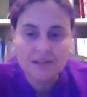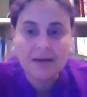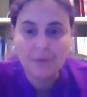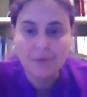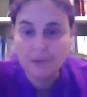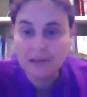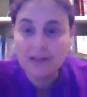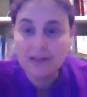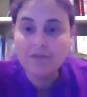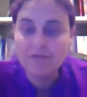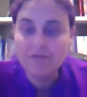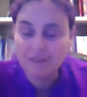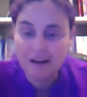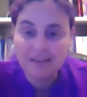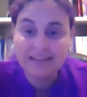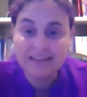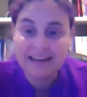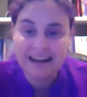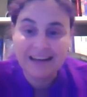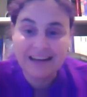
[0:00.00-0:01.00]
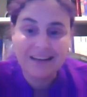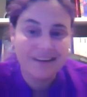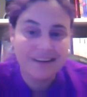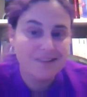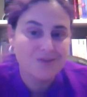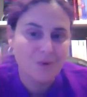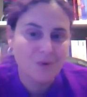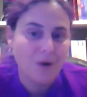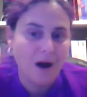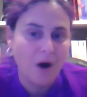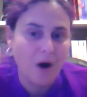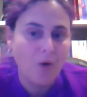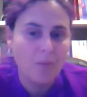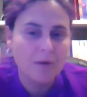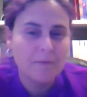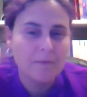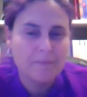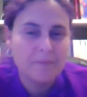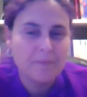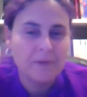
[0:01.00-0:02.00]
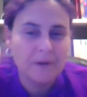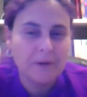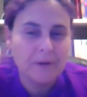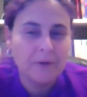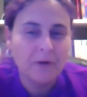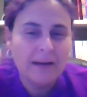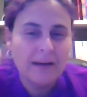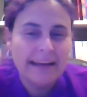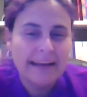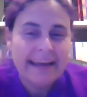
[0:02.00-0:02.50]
I really felt that I needed to help, you know,